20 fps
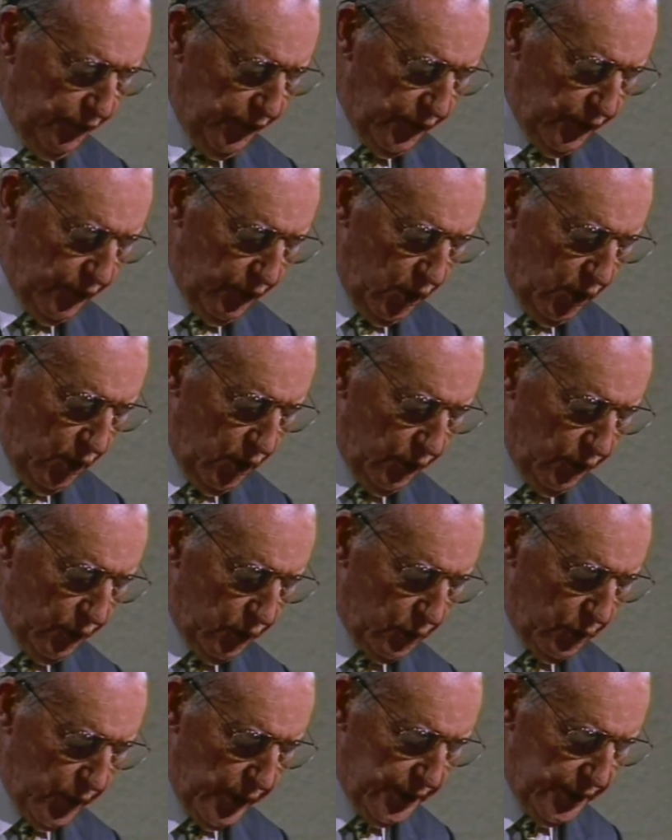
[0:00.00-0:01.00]
further on, or
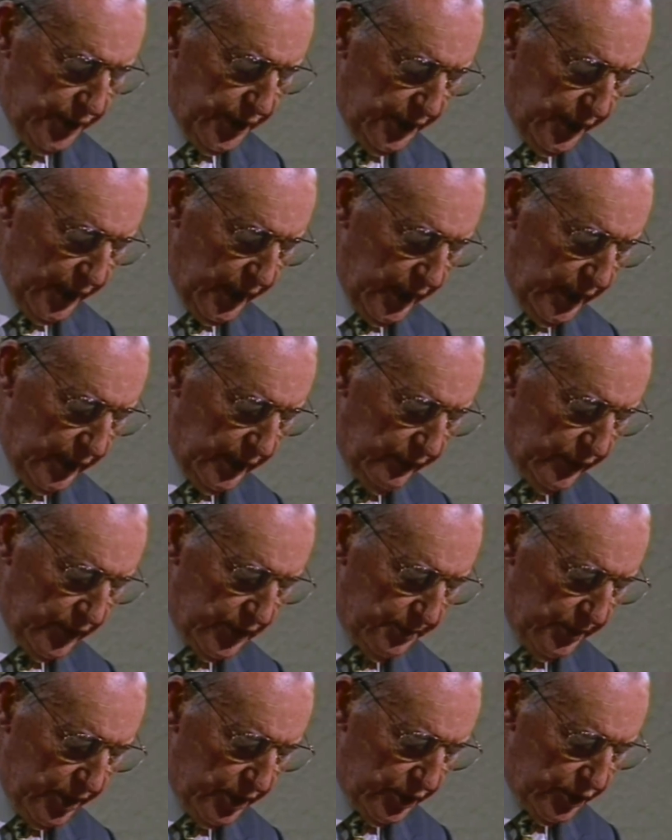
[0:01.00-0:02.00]
quite near the end of
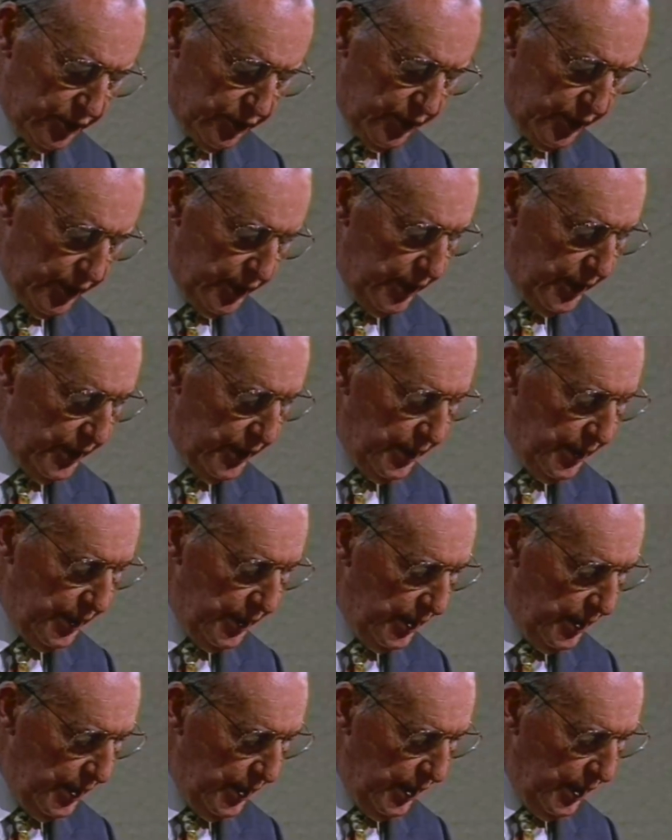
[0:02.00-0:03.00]
his ministry,
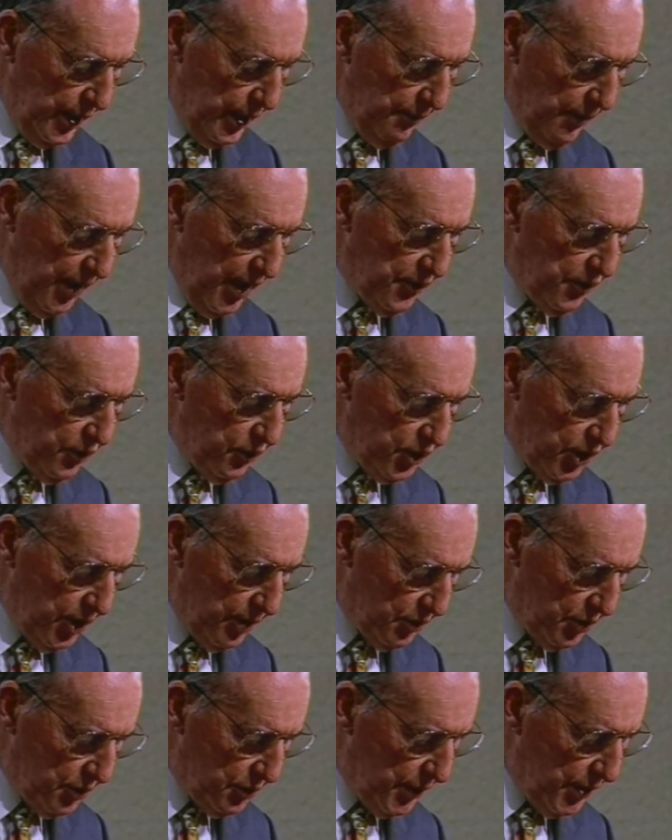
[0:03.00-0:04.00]
in Matthew
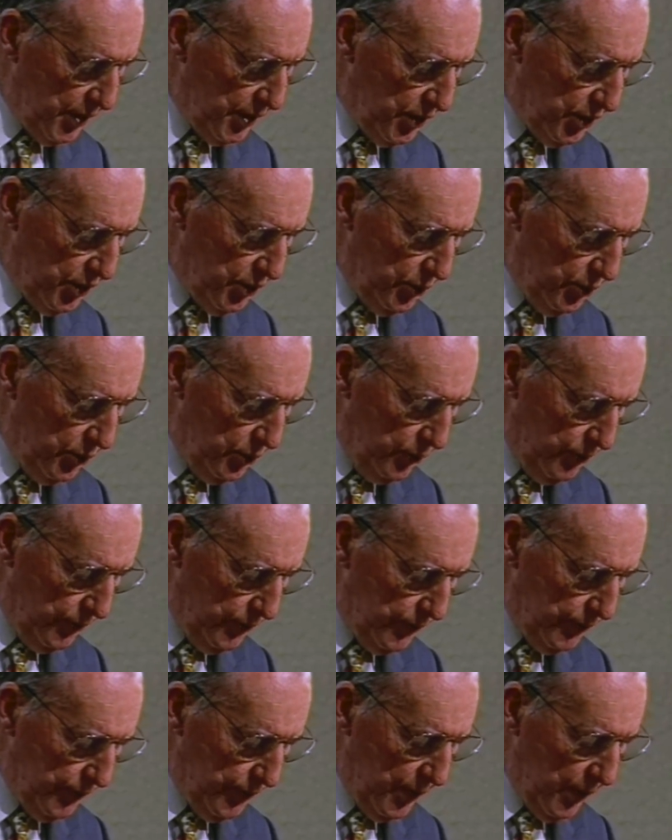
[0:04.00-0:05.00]
chapter 22,
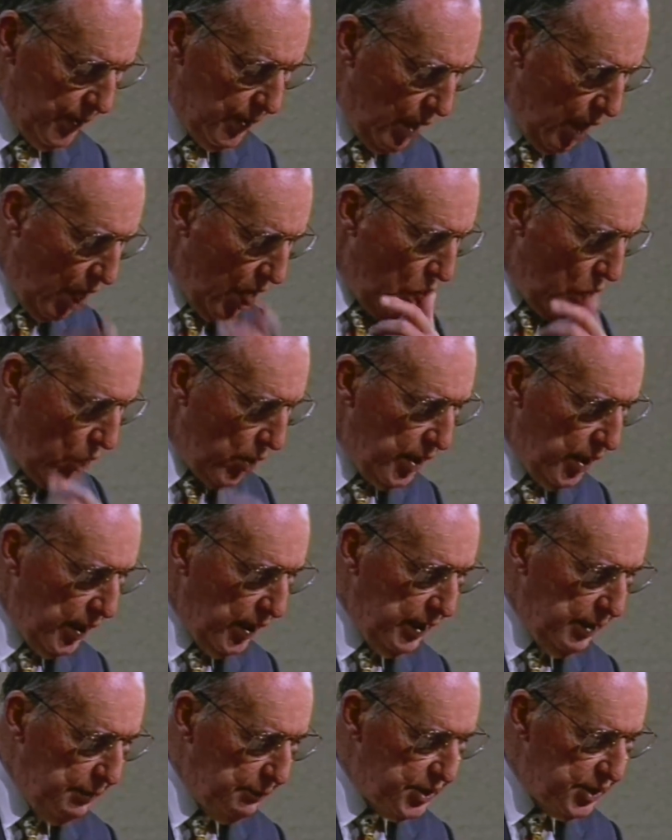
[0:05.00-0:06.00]

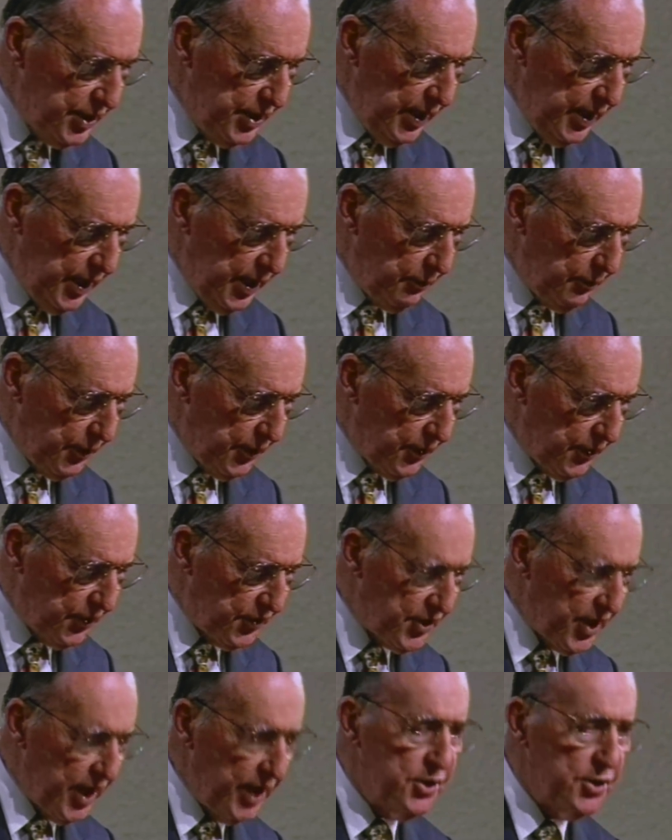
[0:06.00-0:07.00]
he was dealing with the
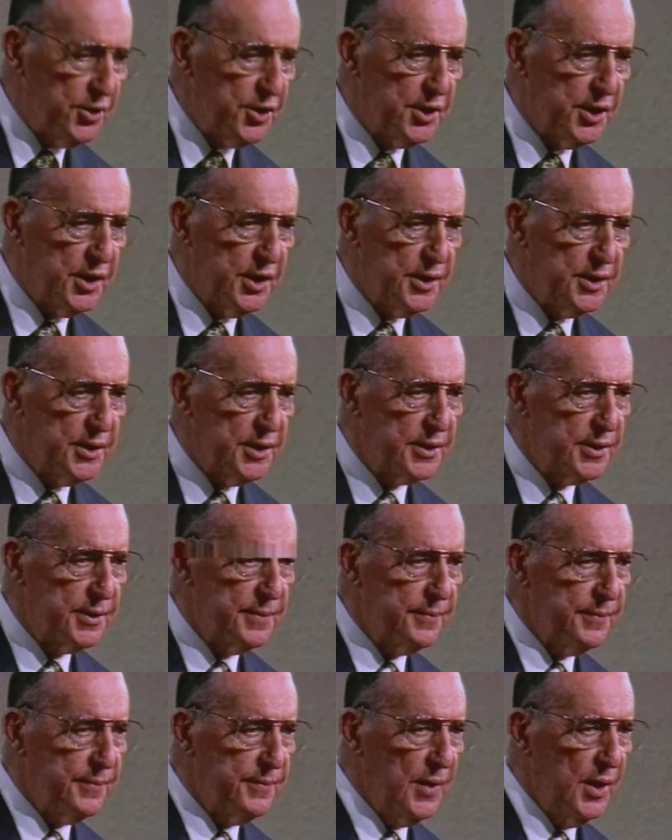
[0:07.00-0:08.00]
Sadducees,
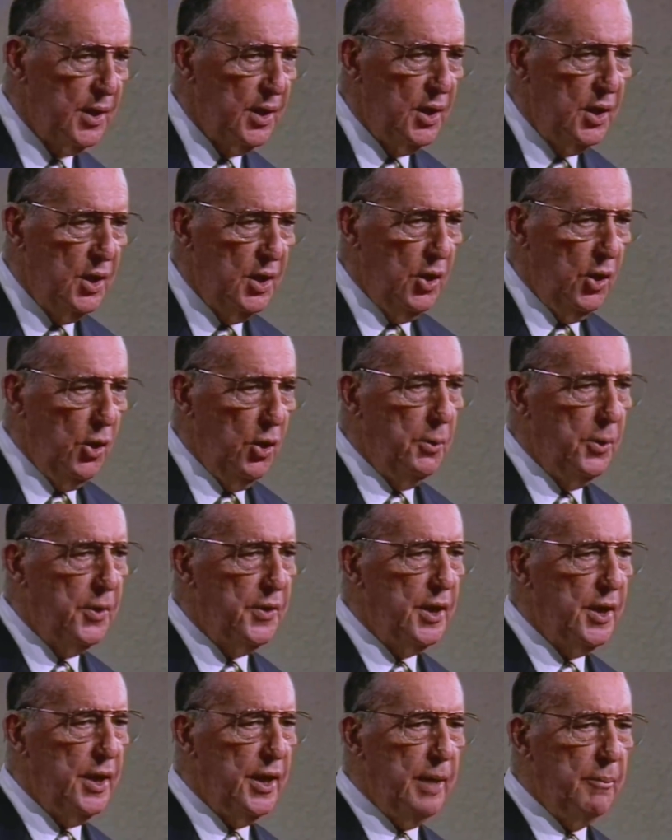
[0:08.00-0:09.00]
who were
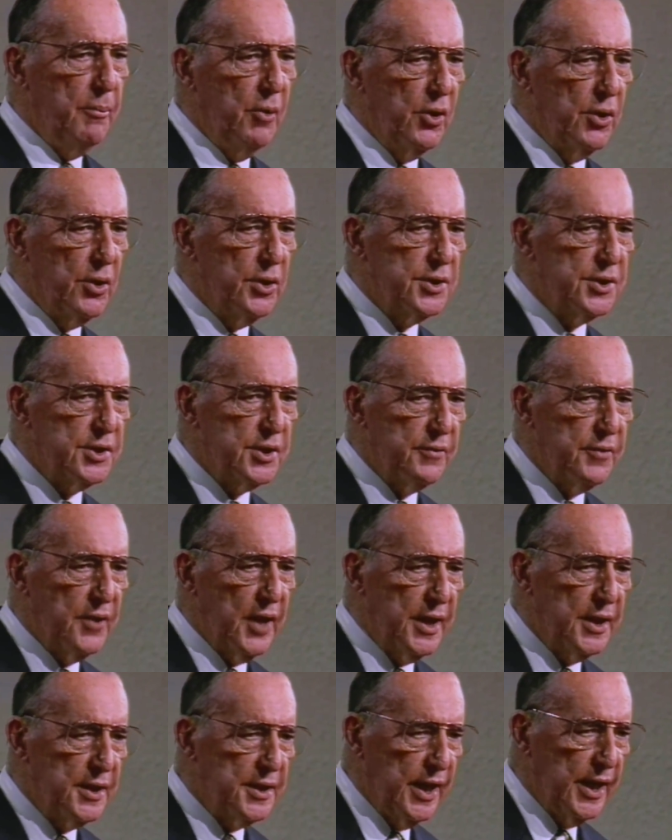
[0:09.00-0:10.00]
the liberals of
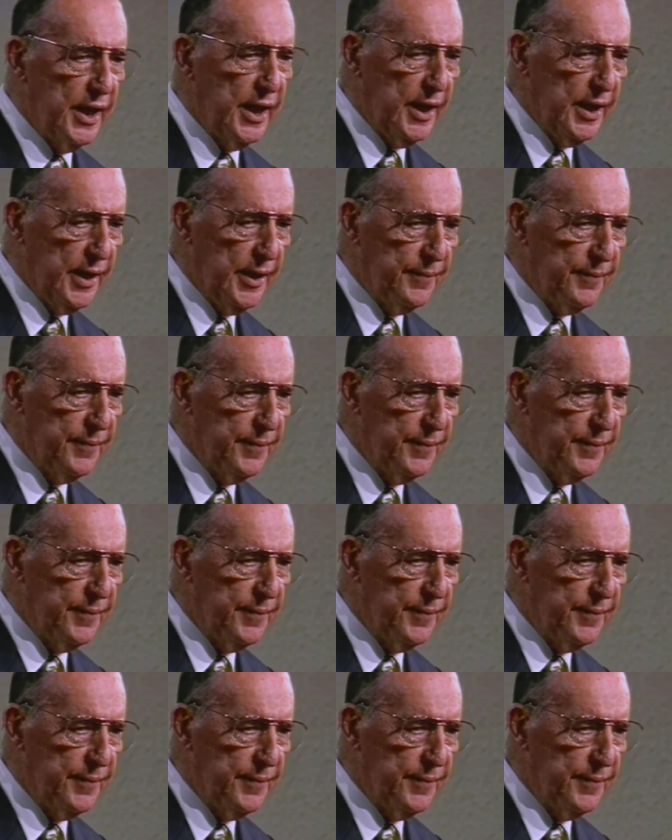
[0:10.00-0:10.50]
that day,